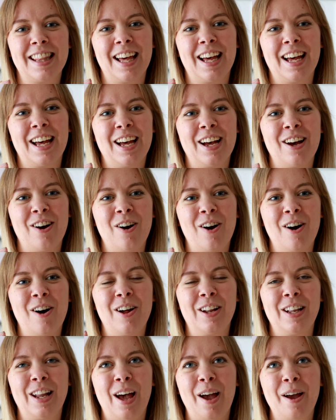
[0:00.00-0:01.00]
that
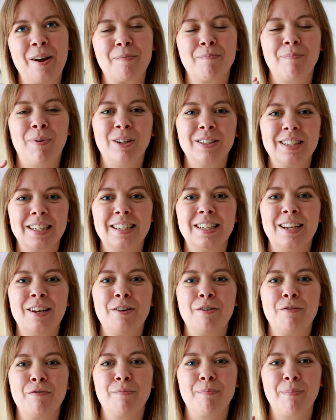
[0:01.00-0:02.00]
are like
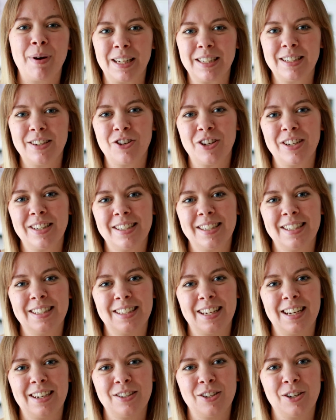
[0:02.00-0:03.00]
positive messages to
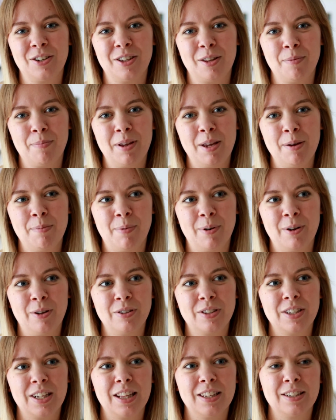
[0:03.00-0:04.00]
send to other people.
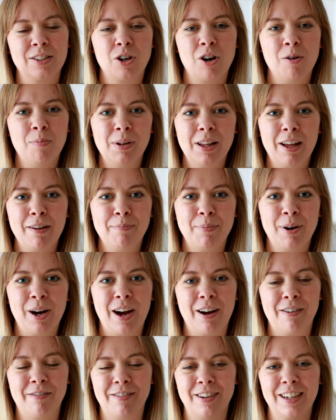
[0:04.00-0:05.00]
So there's a couple I've put
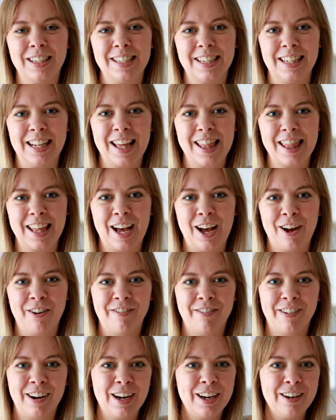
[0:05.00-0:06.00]
out recently that I
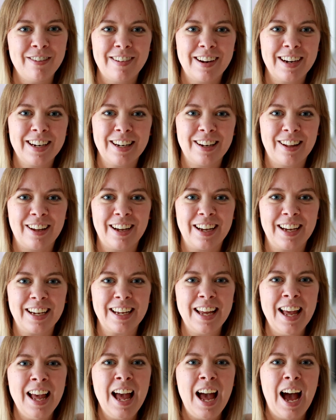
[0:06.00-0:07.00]
really, really
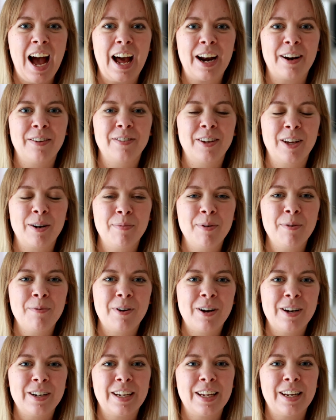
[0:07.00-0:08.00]
like, and I'm going to be
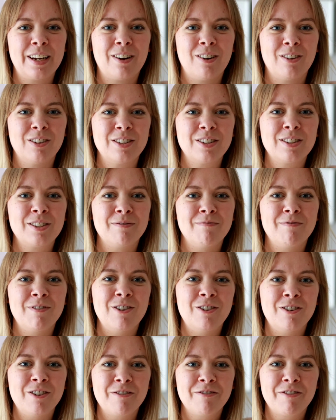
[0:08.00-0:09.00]
working on some
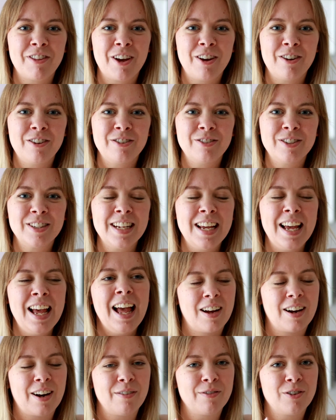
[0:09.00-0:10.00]
more of those.
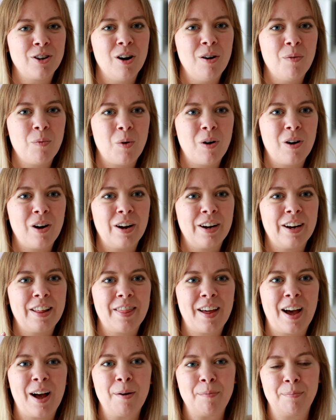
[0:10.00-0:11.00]
And I've got one
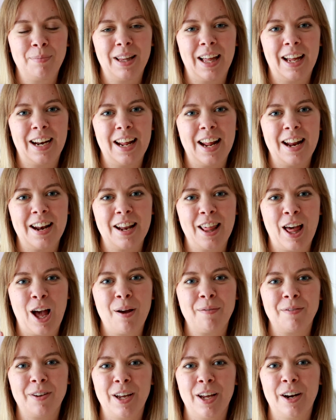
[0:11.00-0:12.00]
that I'm planning that
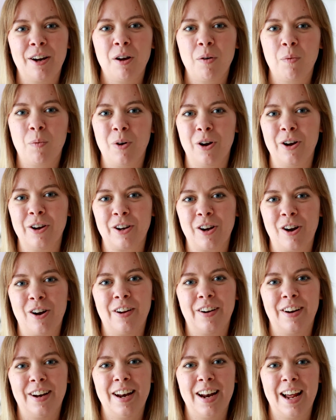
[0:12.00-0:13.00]
I'm going to work
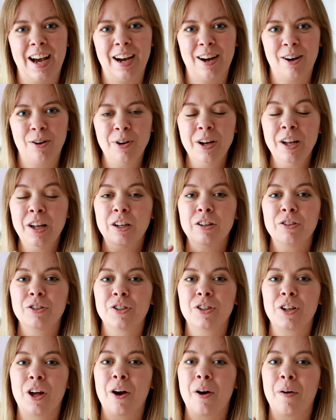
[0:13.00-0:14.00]
on now.
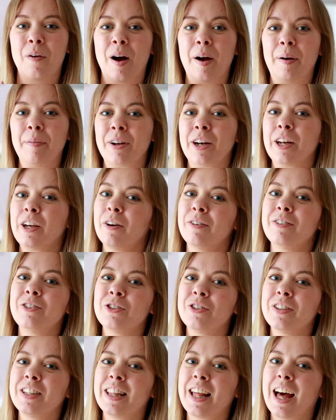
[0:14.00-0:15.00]
So I'm going to go and
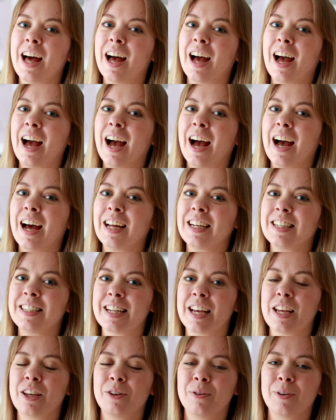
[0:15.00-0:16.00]
do that and
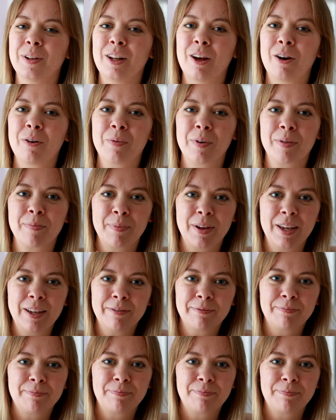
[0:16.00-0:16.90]
take you along with me.